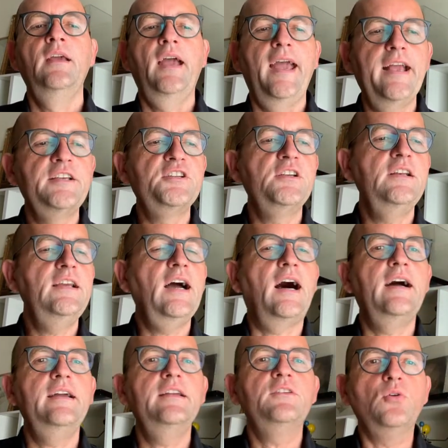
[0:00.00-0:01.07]
Actually,
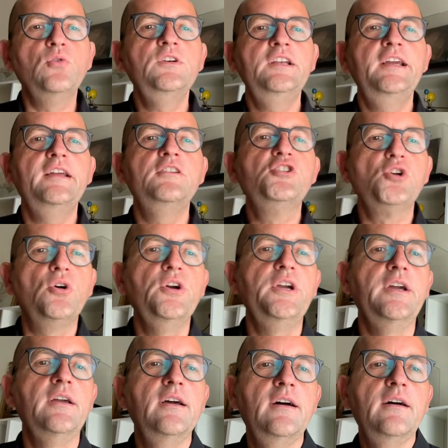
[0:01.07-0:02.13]
I totally
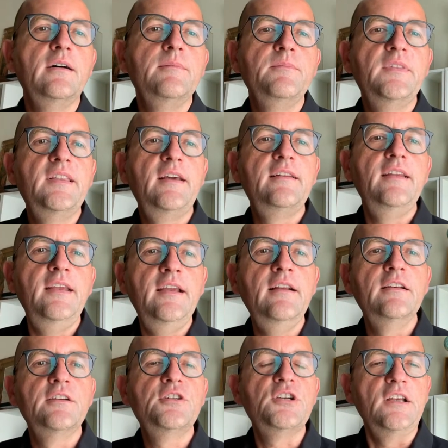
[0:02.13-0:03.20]
enjoy that
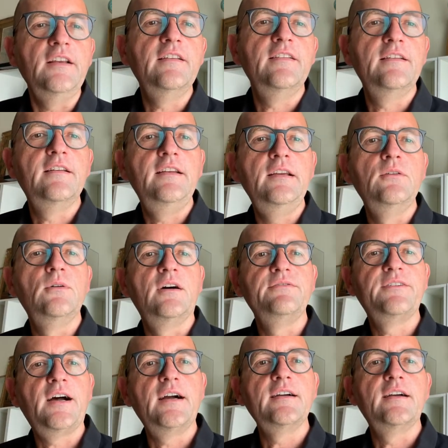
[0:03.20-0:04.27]
English is the lingua
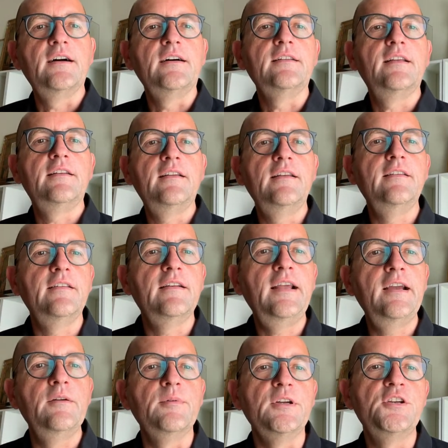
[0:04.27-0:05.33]
franca, that is a
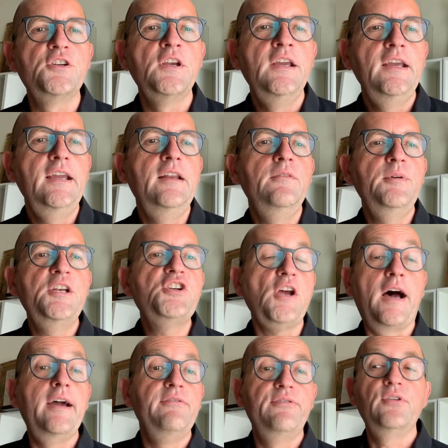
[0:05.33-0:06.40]
language in which
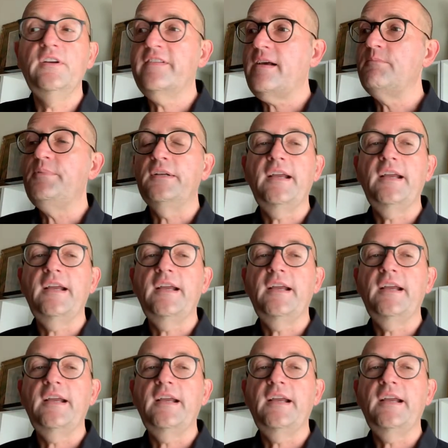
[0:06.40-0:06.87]
I, for example,